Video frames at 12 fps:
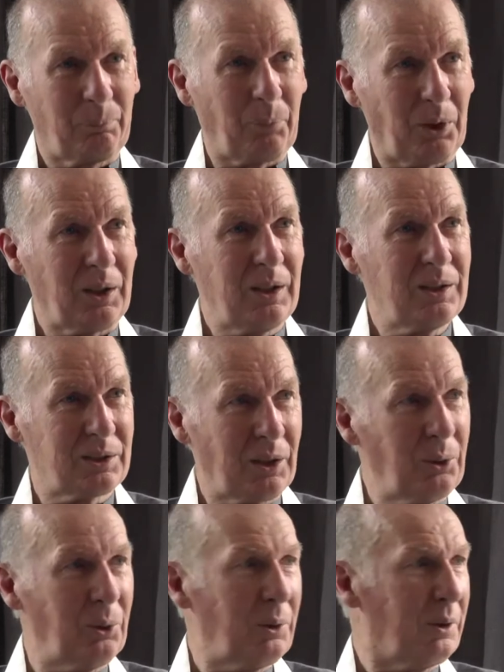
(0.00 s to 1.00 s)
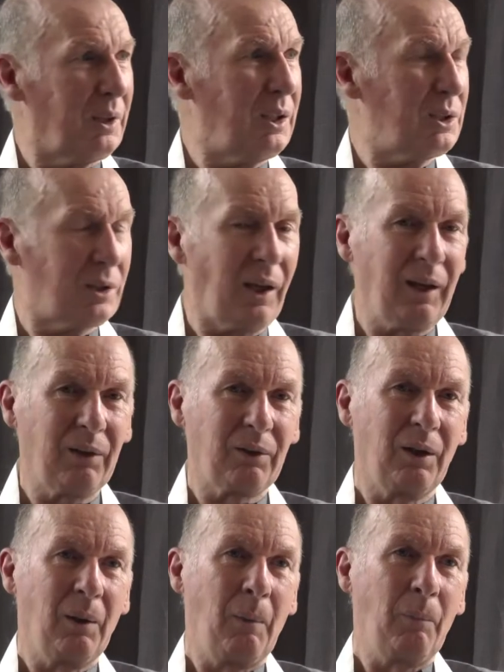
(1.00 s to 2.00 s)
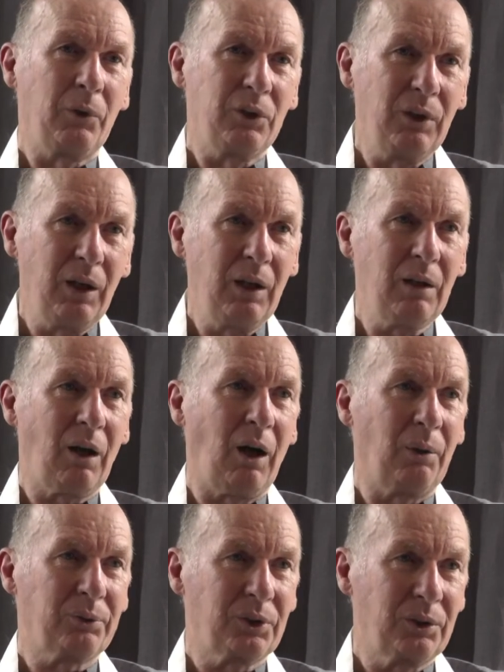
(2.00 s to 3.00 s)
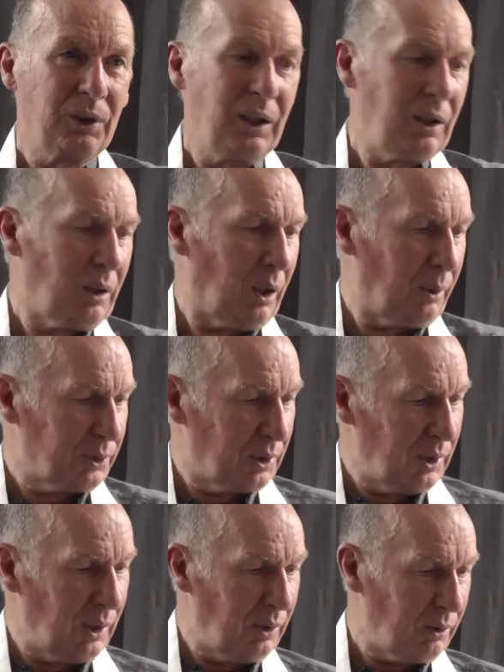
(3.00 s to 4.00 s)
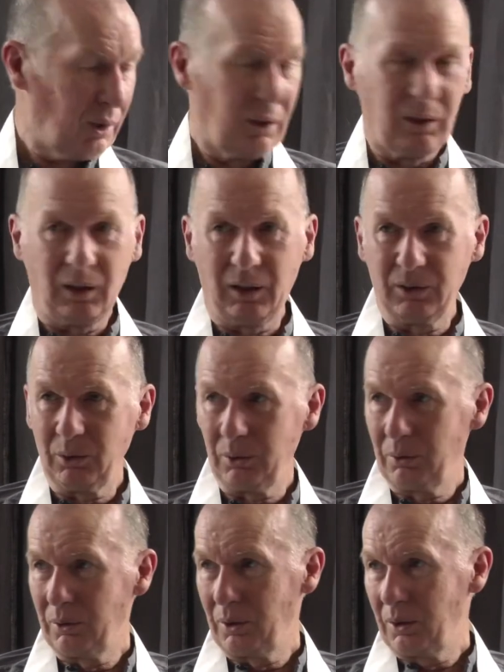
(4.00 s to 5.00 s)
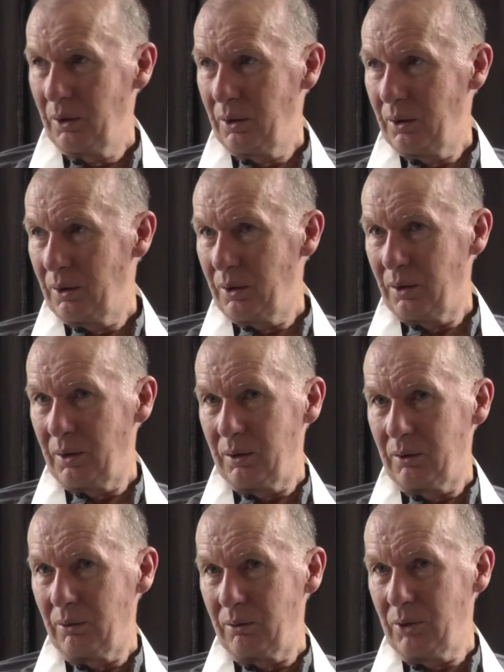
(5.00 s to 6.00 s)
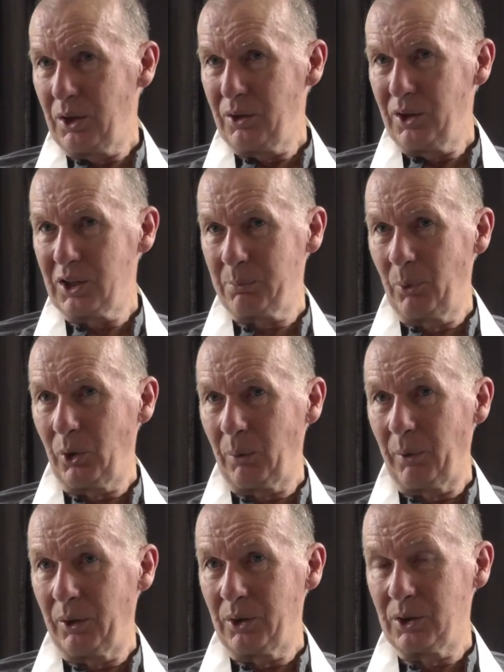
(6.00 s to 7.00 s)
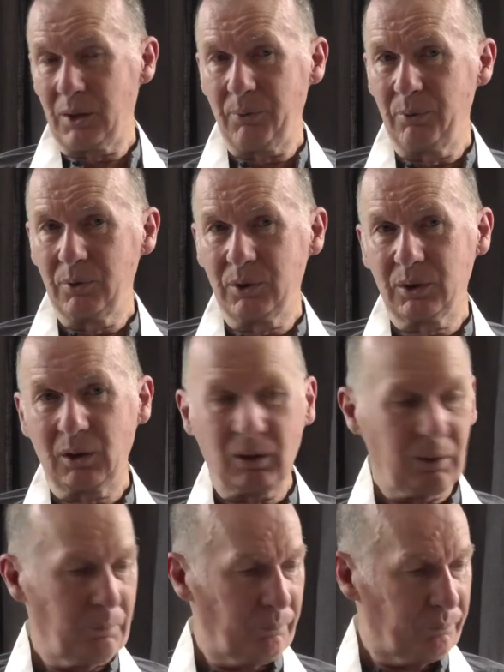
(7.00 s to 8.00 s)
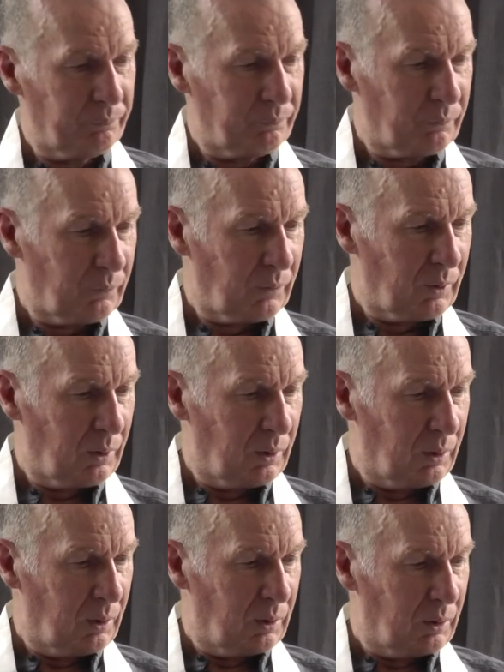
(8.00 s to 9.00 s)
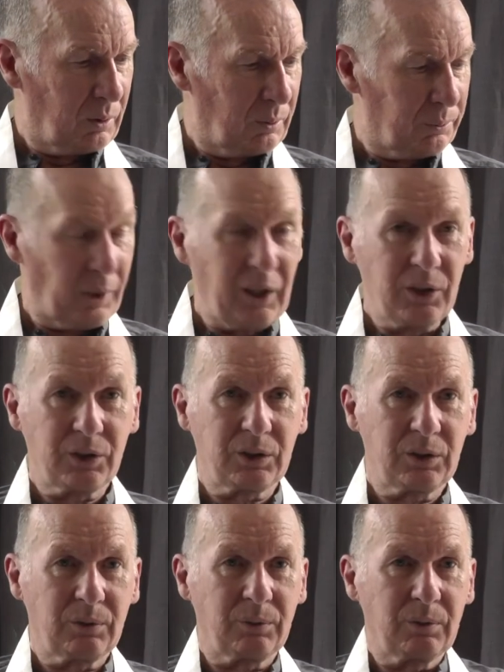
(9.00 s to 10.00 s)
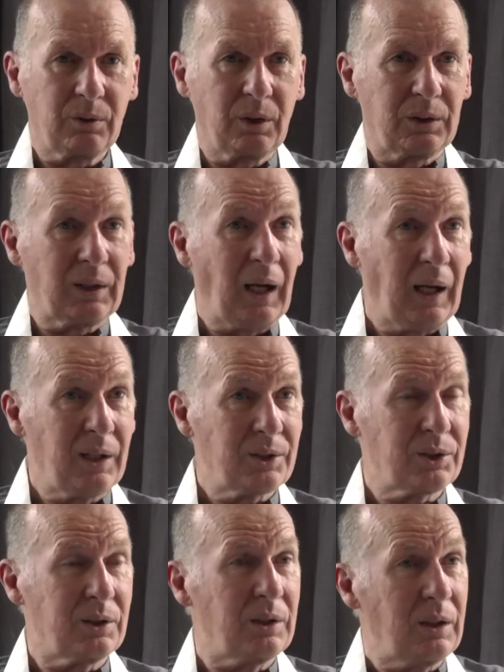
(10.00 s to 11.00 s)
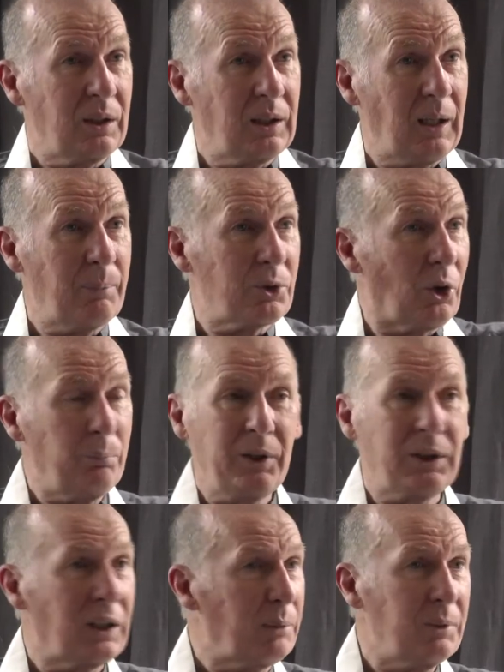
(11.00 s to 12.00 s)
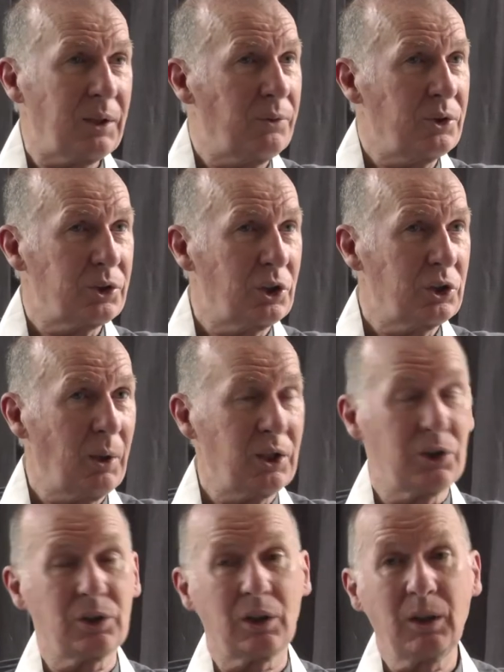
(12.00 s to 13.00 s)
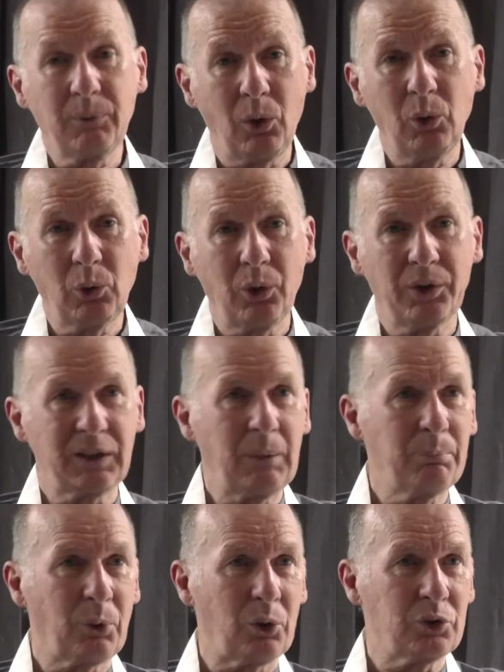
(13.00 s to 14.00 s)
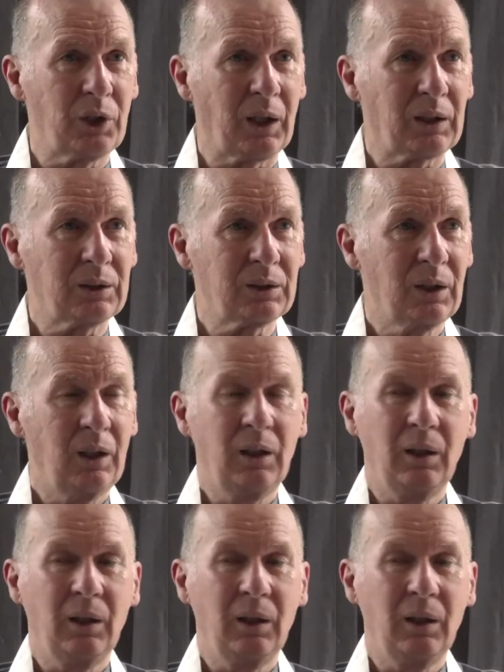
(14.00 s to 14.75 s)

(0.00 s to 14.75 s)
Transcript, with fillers: But he's still, he's there year after year after year, and you'll read in this book about his different uh, friends that he has, and he keeps on meeting them in different situations, and they've all got the same project